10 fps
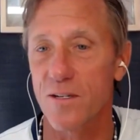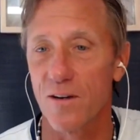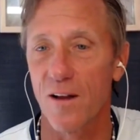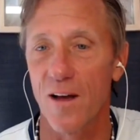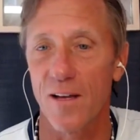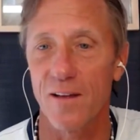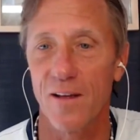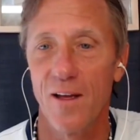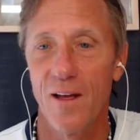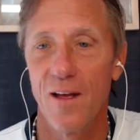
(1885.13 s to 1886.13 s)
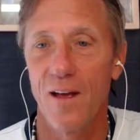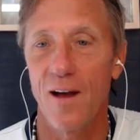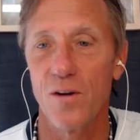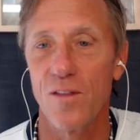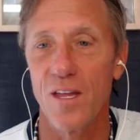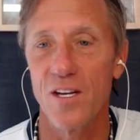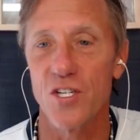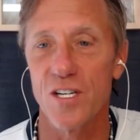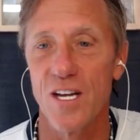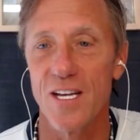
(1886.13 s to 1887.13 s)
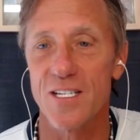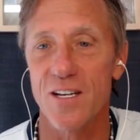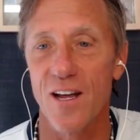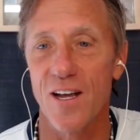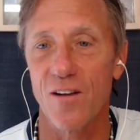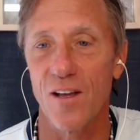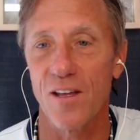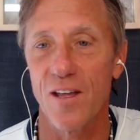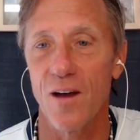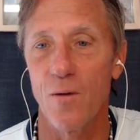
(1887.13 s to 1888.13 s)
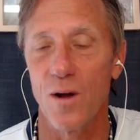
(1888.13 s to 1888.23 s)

So, like, um, you know, the engineers like going,